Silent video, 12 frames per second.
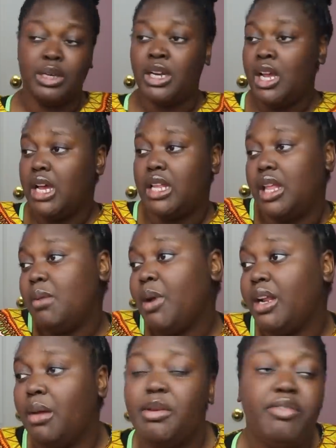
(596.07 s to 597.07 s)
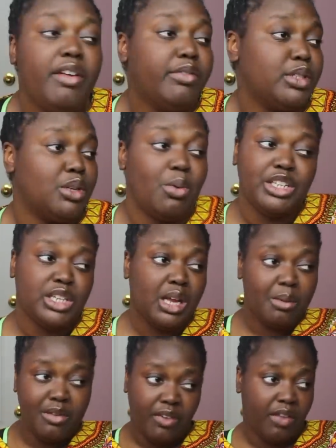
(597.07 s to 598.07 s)
And they might not be faithful, so why should
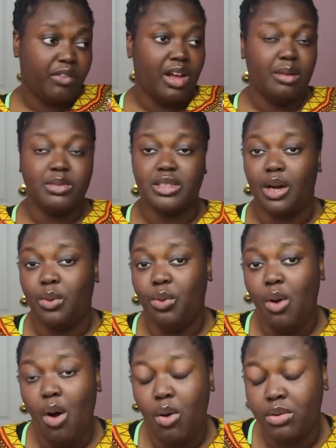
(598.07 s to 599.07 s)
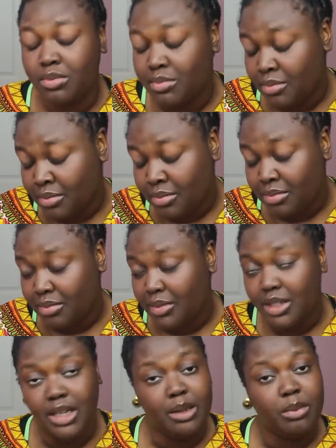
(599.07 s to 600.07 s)
I be faithful? I'm just like, whoo,
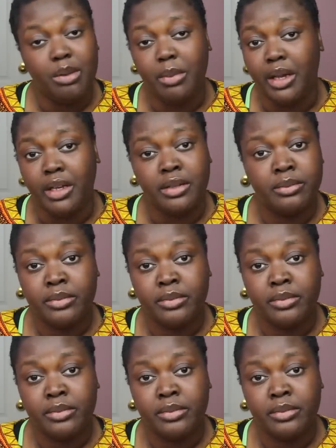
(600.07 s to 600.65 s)
couldn't be me.